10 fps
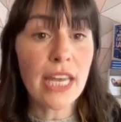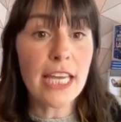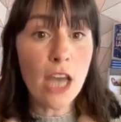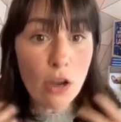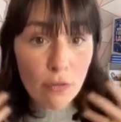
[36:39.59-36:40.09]

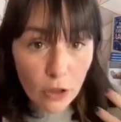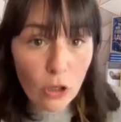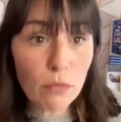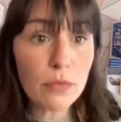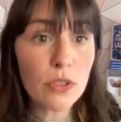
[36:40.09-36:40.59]
He
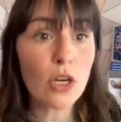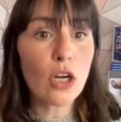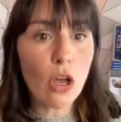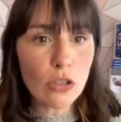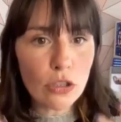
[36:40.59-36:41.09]
overcomes
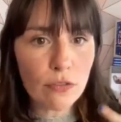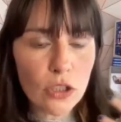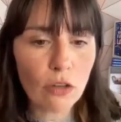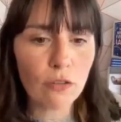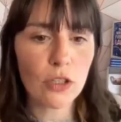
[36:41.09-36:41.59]
lots of
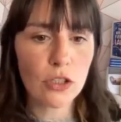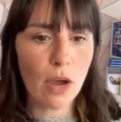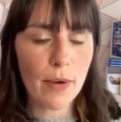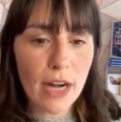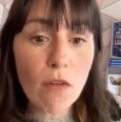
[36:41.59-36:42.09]
stuff that's
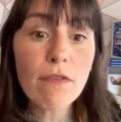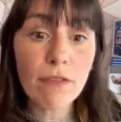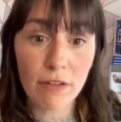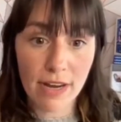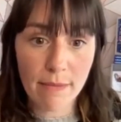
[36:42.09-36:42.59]
going on
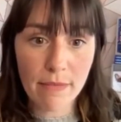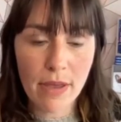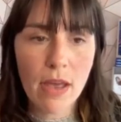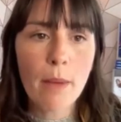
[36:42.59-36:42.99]
for him.